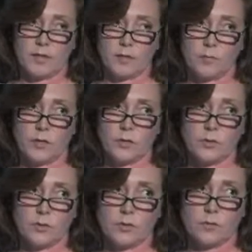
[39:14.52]
make them wear their
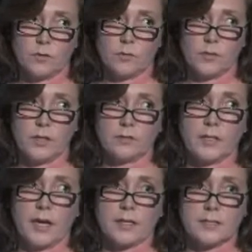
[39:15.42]
uniform. We
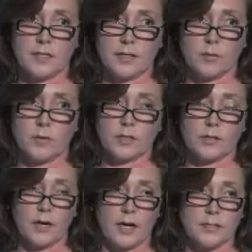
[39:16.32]
only ask that they bring
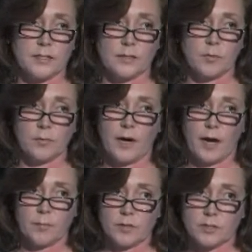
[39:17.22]
their I D, but we're
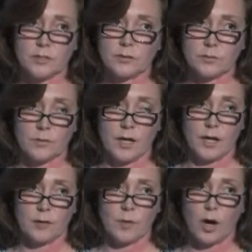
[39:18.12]
happy to
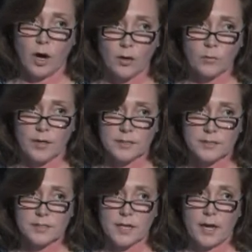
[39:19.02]
um,
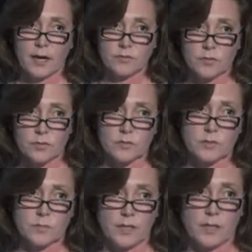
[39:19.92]
always have the
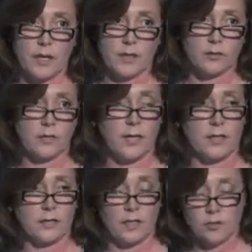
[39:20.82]
servicemen enter
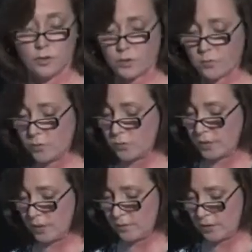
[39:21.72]
and enjoy the
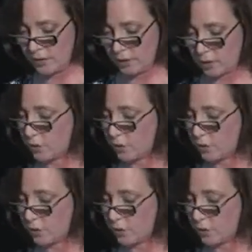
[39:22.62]
museum and take a